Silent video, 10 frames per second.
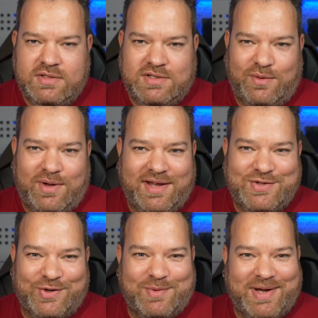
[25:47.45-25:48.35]
So I
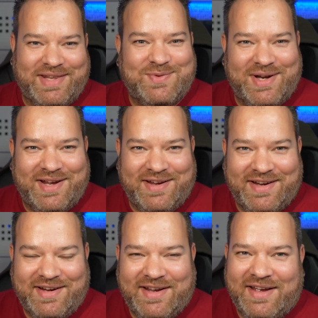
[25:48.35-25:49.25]
talk about this when
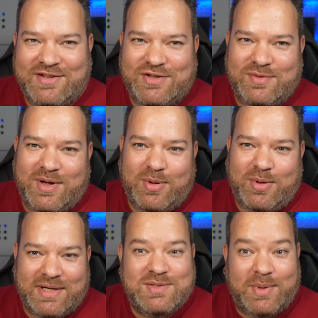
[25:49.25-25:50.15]
I do my
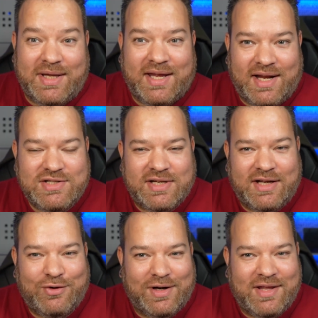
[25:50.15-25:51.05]
public speaking, actually.
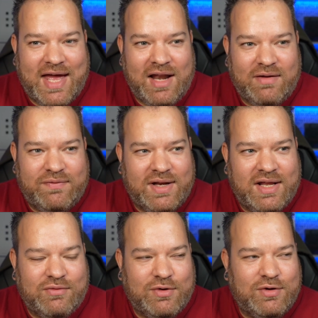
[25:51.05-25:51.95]
I call it the elephant
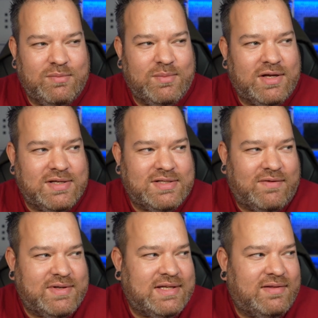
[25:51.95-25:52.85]
in the room, because
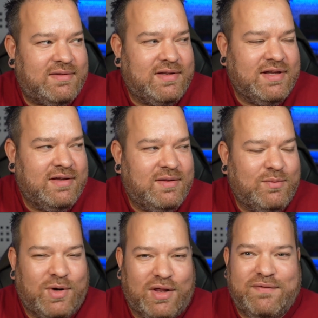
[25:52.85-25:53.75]
obviously
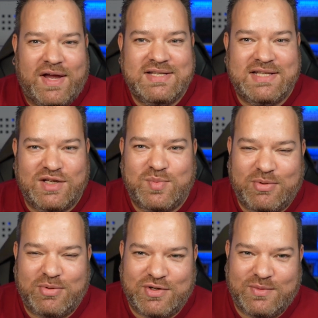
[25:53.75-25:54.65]
one of the first things
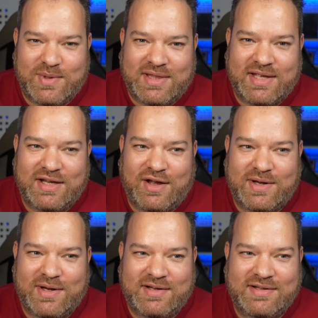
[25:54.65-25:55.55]
people do when they go
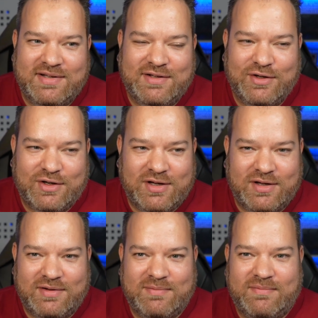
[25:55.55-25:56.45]
and look
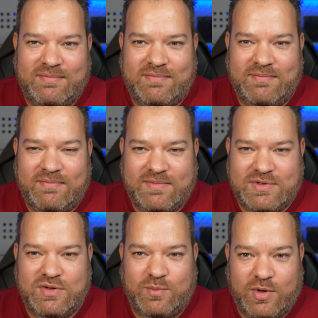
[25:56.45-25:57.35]
at
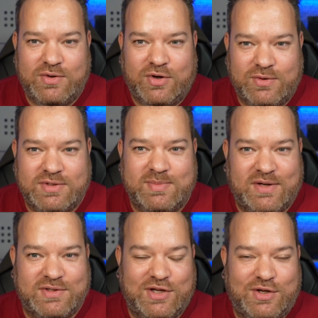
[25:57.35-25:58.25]
someone who calls
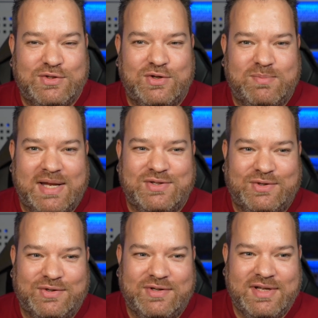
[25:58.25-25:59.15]
themselves a YouTube
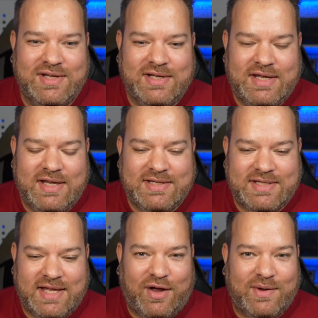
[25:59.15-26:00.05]
mentor is
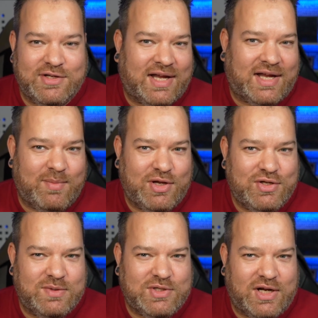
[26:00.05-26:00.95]
they go and check out my
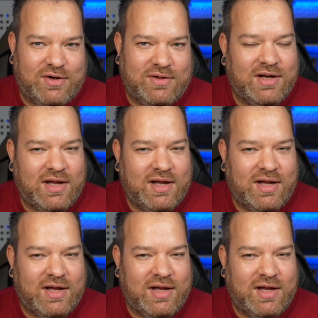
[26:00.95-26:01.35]
YouTube channel, and they're like,